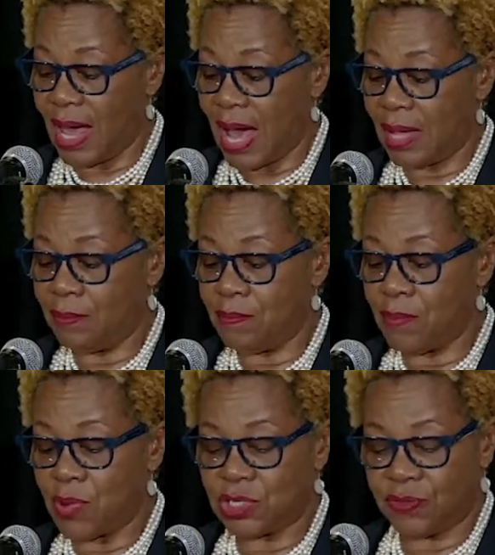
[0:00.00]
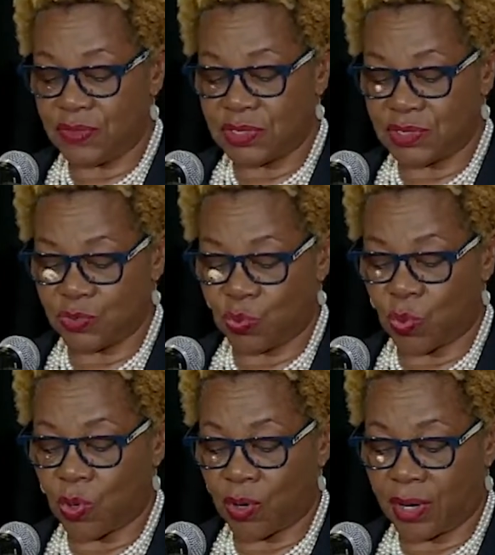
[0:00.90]
and much of its
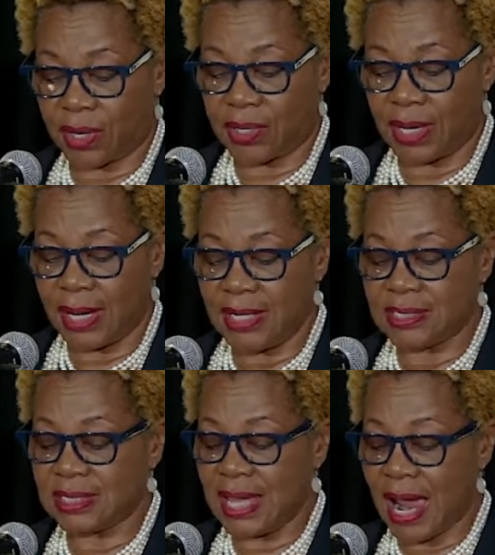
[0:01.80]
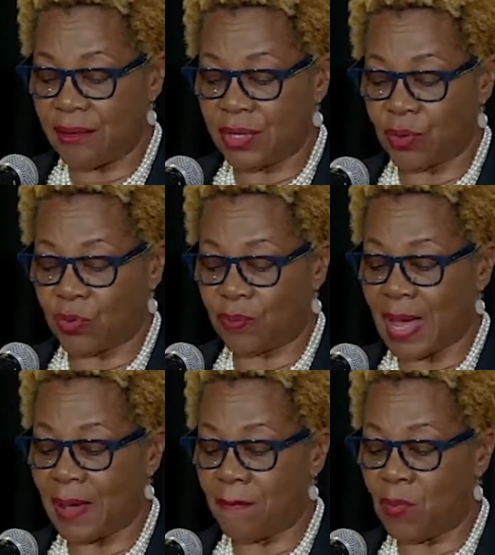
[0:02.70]
work is carried out by
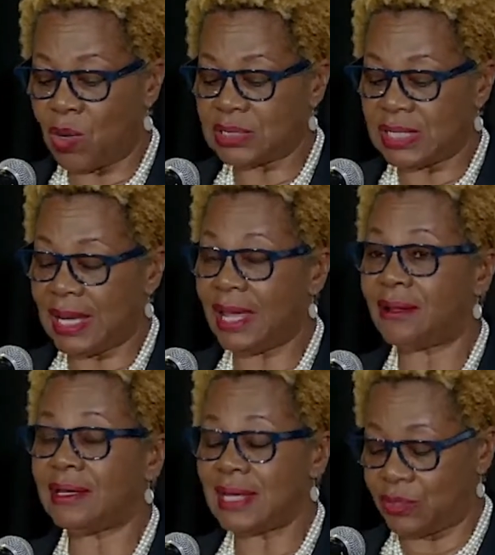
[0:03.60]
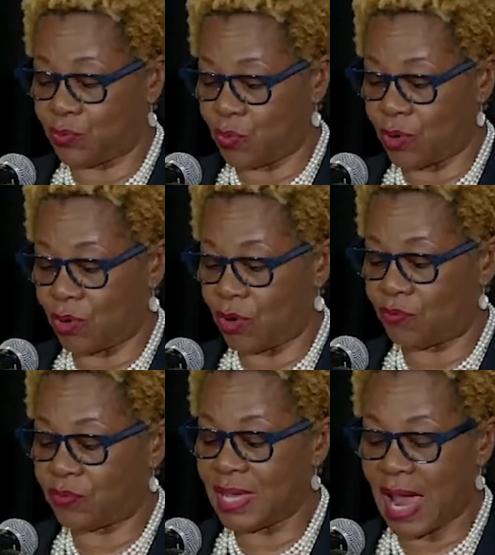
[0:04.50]
a multi-layered network
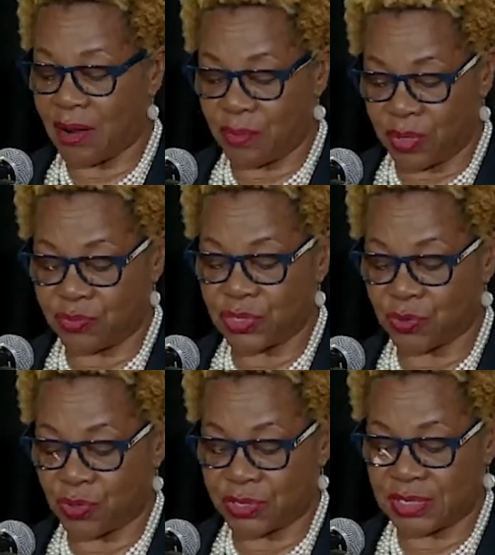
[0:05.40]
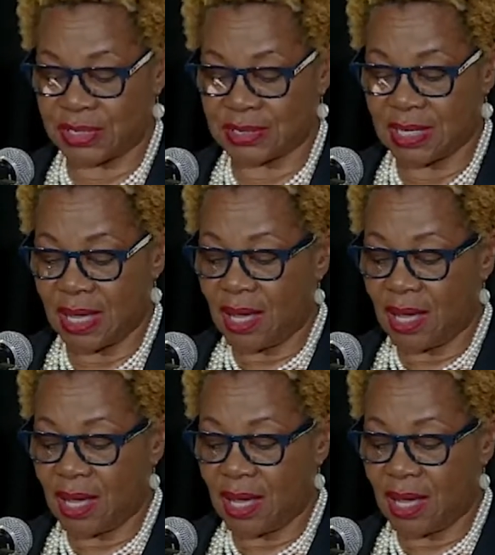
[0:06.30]
of Caribbean resources,